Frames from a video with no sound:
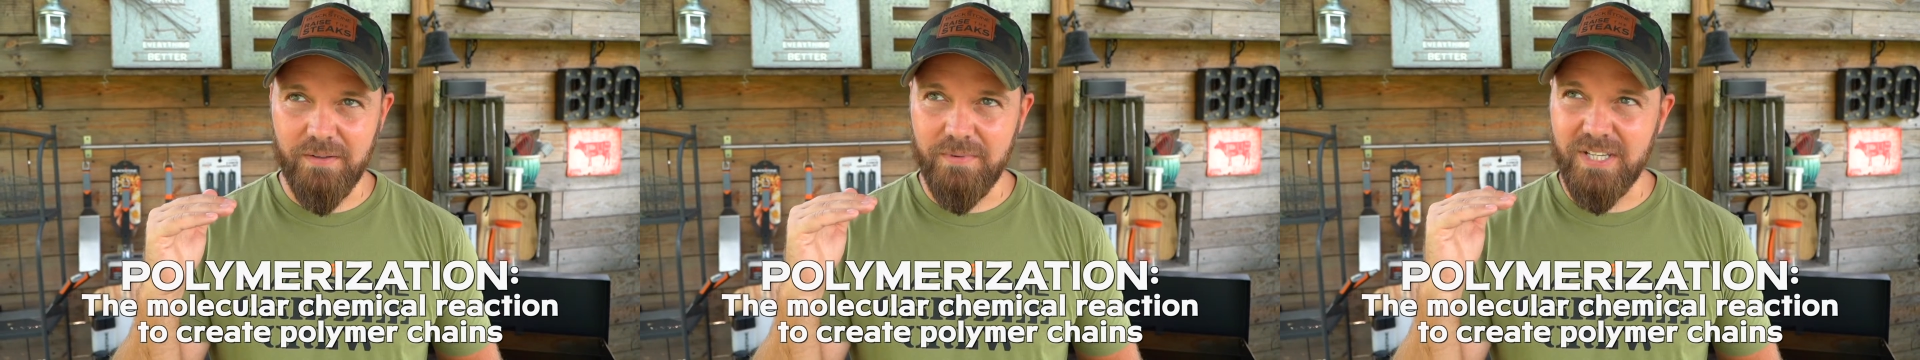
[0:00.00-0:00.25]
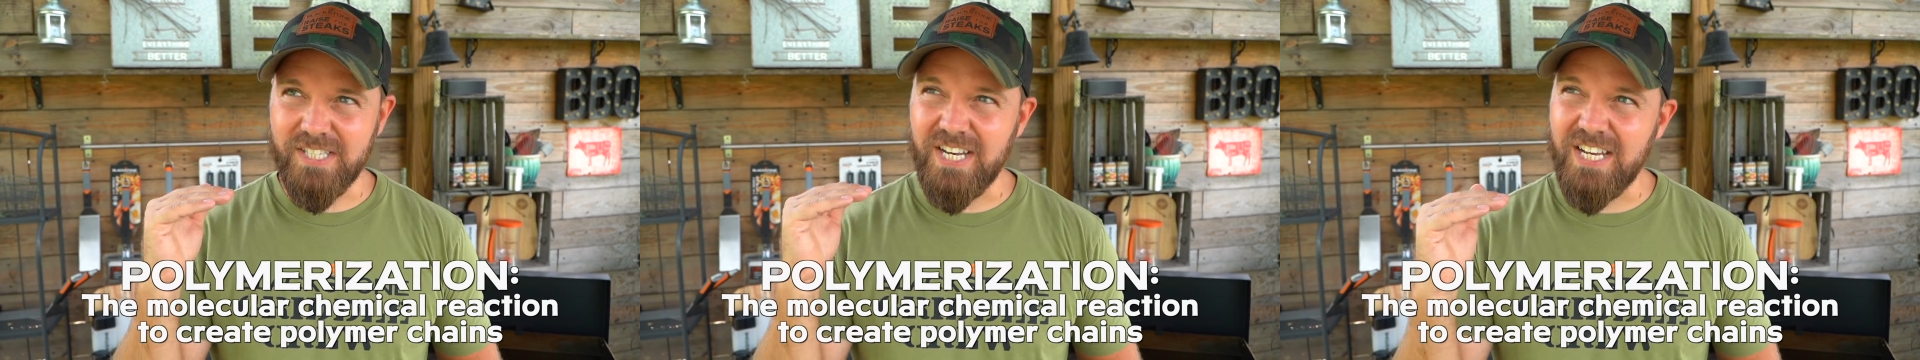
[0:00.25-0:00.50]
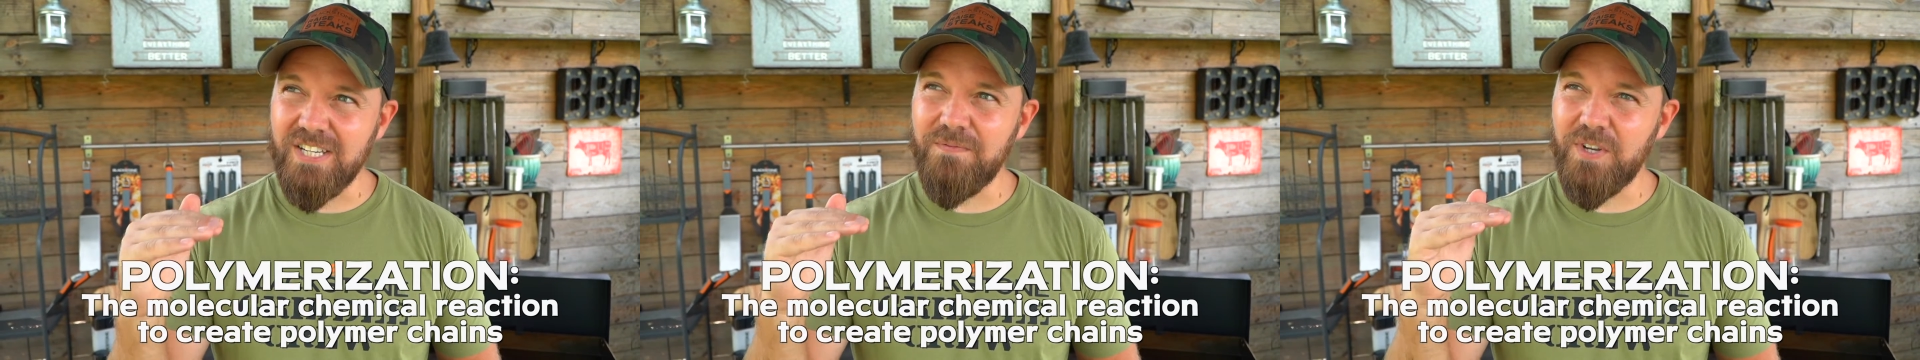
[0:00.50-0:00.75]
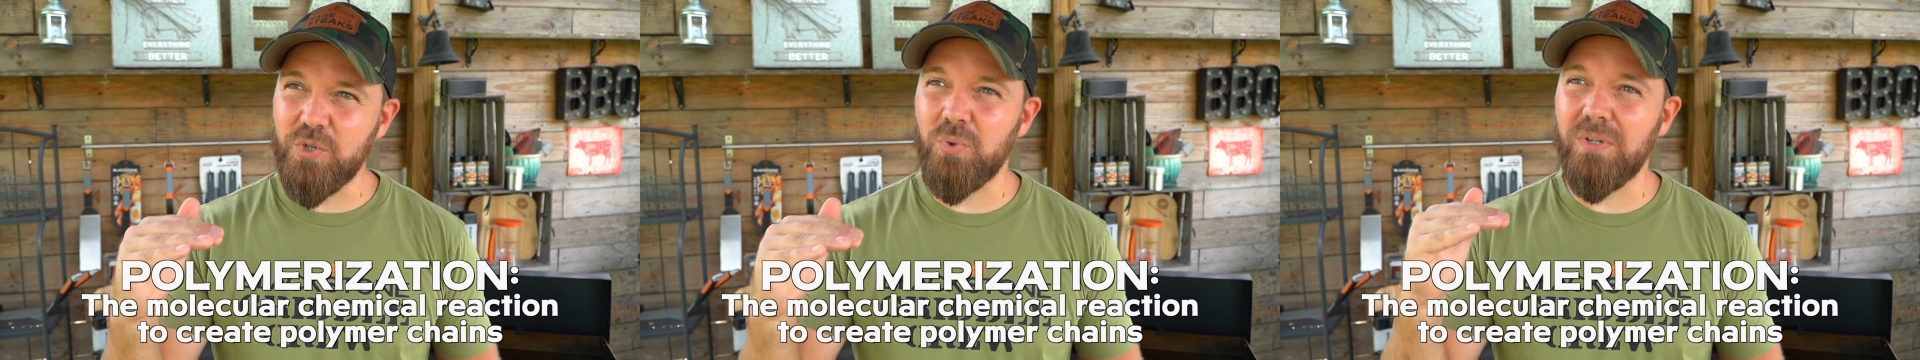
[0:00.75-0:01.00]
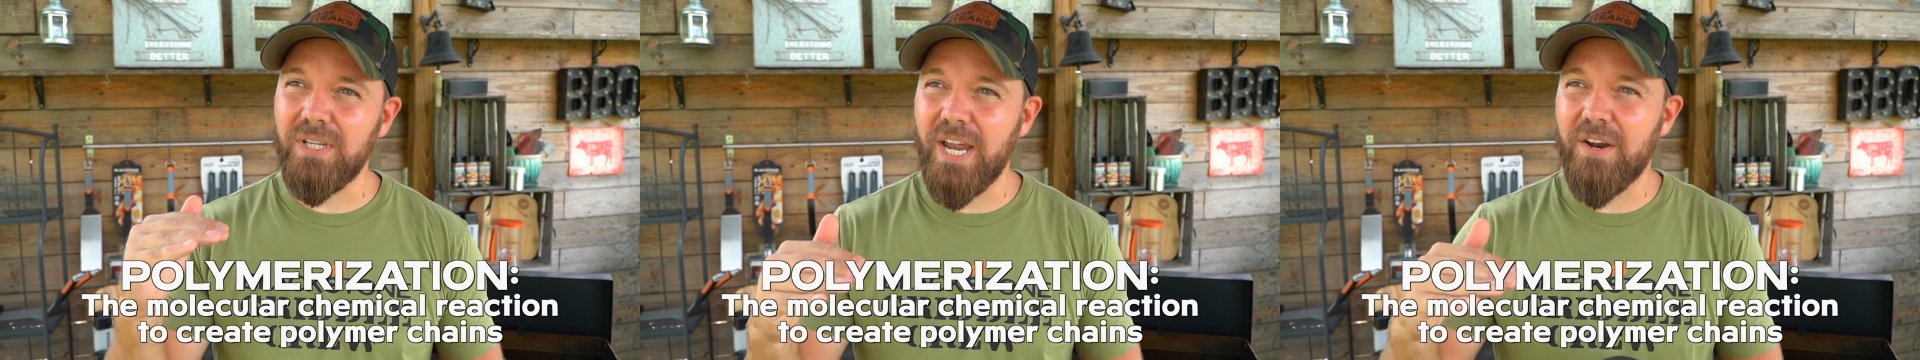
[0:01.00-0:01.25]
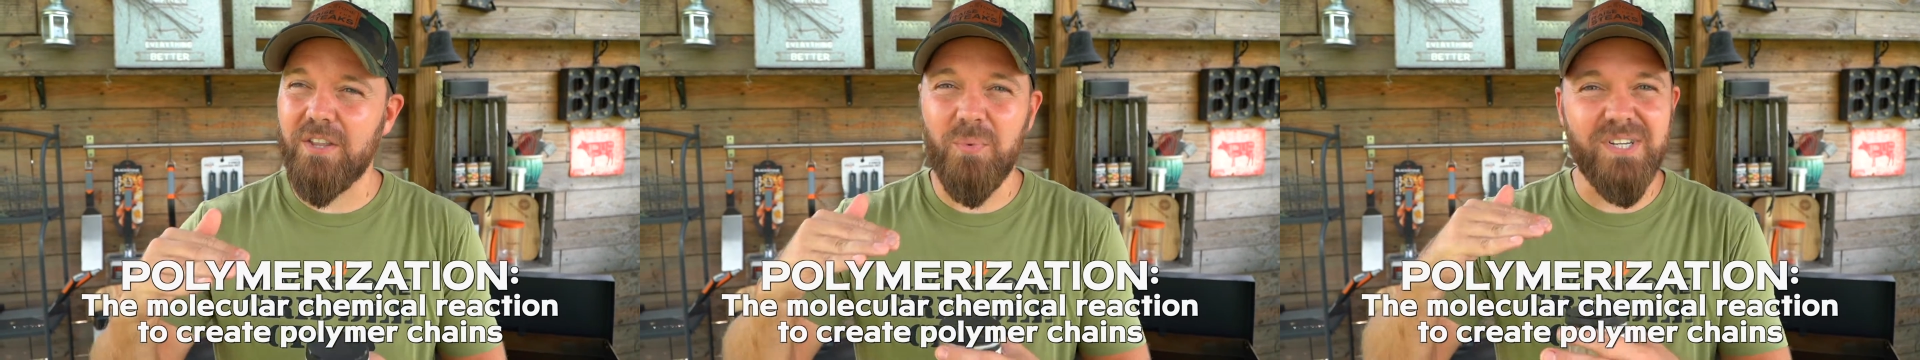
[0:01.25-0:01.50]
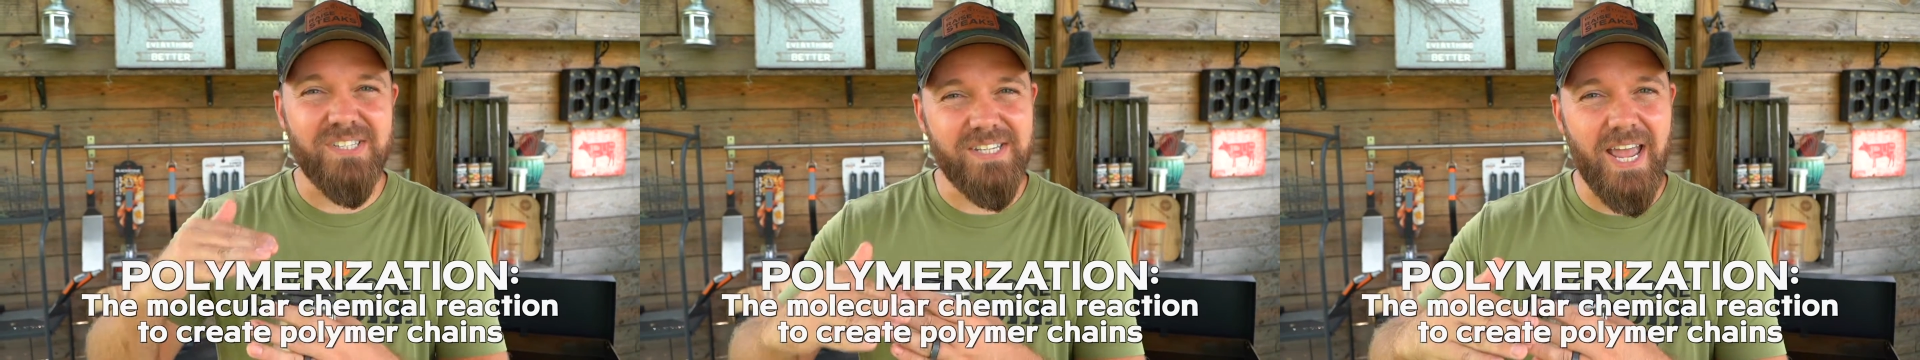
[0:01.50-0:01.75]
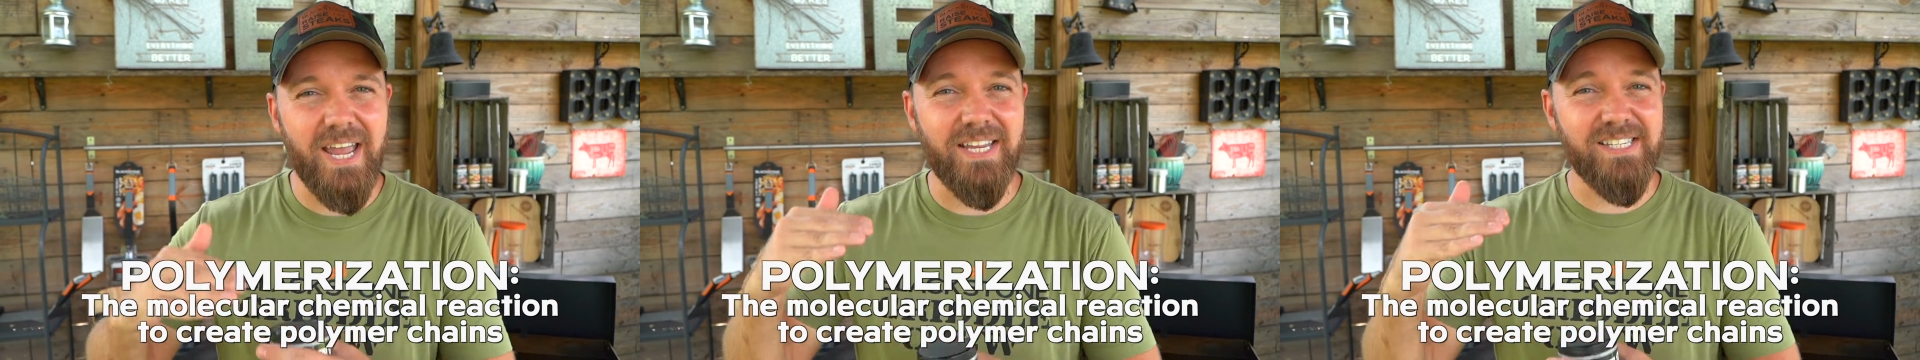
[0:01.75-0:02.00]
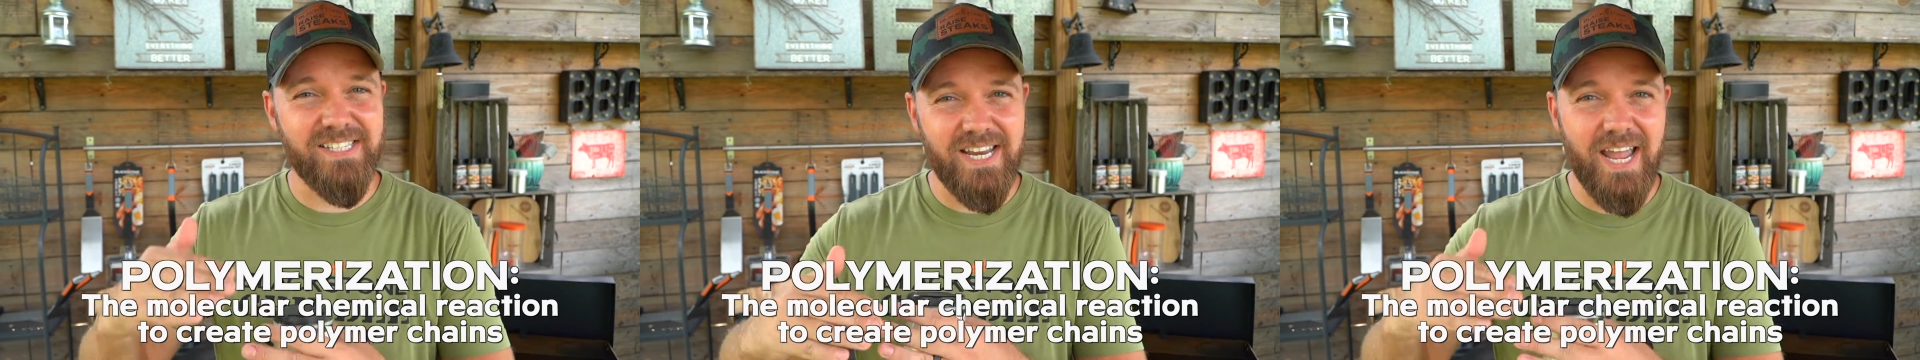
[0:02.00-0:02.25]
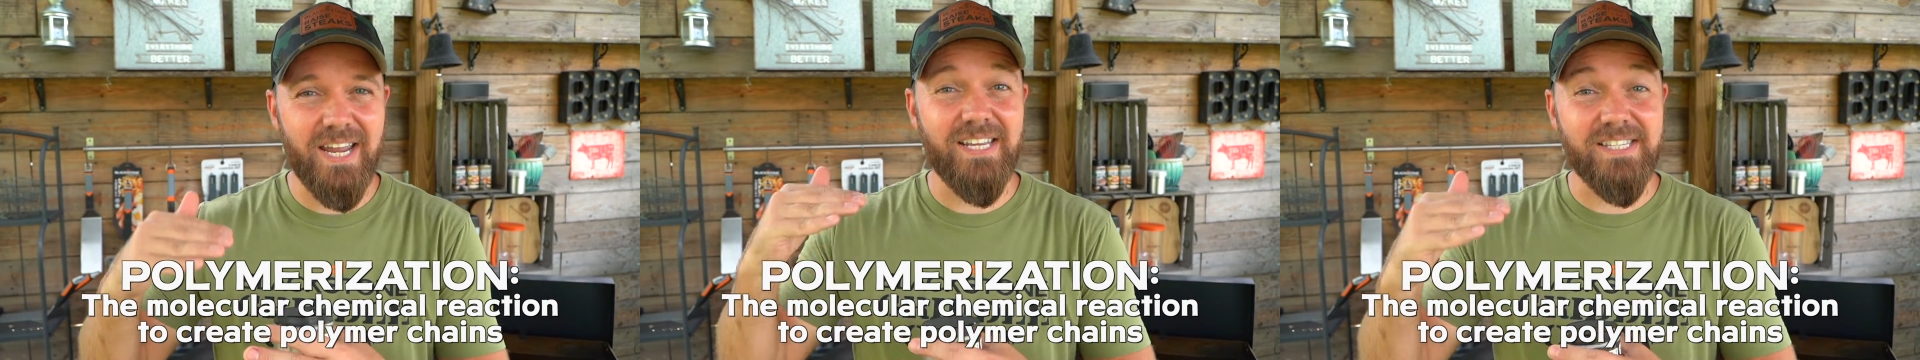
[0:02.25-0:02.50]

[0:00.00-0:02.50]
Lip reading: It's an individual layer that we stack and stack